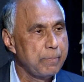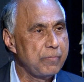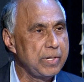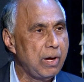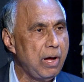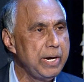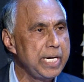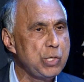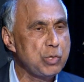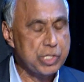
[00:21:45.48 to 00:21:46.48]
But we all
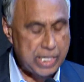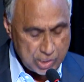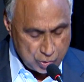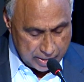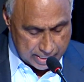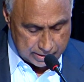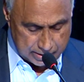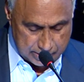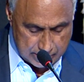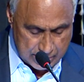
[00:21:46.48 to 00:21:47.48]
need to stand
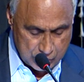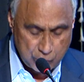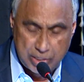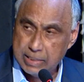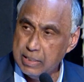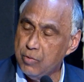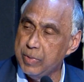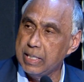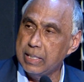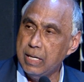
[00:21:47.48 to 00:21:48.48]
together, and together
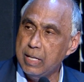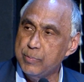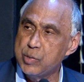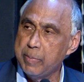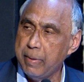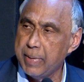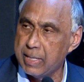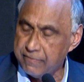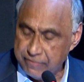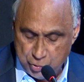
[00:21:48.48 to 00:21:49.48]
we can help shape a
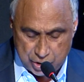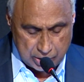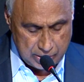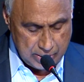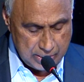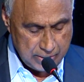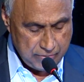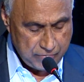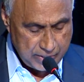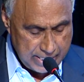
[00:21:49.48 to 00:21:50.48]
better future
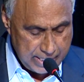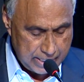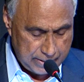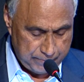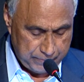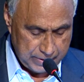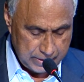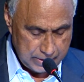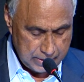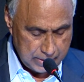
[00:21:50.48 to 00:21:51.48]
for India.
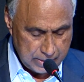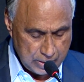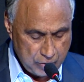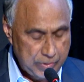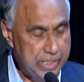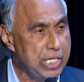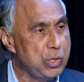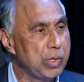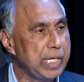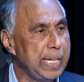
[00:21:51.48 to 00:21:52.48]
We need
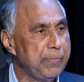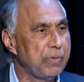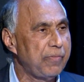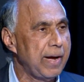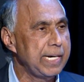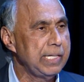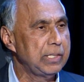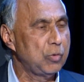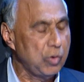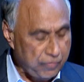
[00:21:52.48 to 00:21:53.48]
to keep fighting
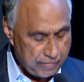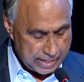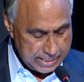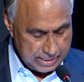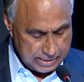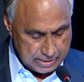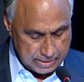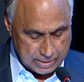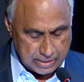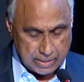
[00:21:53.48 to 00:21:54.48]
the good fight,
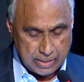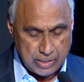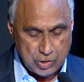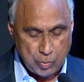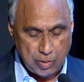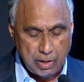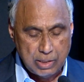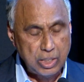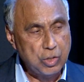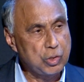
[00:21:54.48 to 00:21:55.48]
and do all
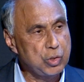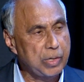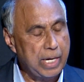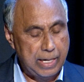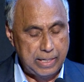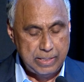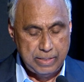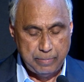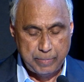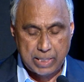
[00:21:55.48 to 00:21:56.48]
the good you can,
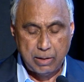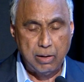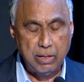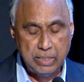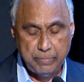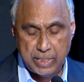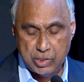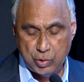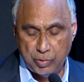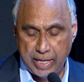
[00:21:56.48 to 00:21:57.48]
by all the
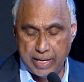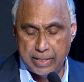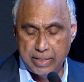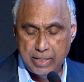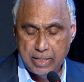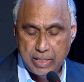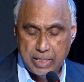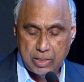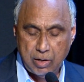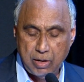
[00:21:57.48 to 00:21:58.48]
means you can,
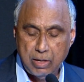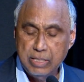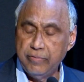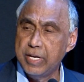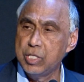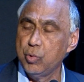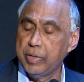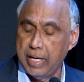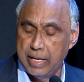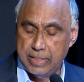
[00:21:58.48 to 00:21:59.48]
in all the ways you
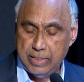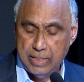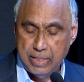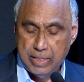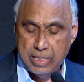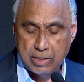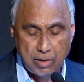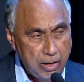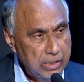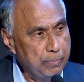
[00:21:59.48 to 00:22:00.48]
can, in all the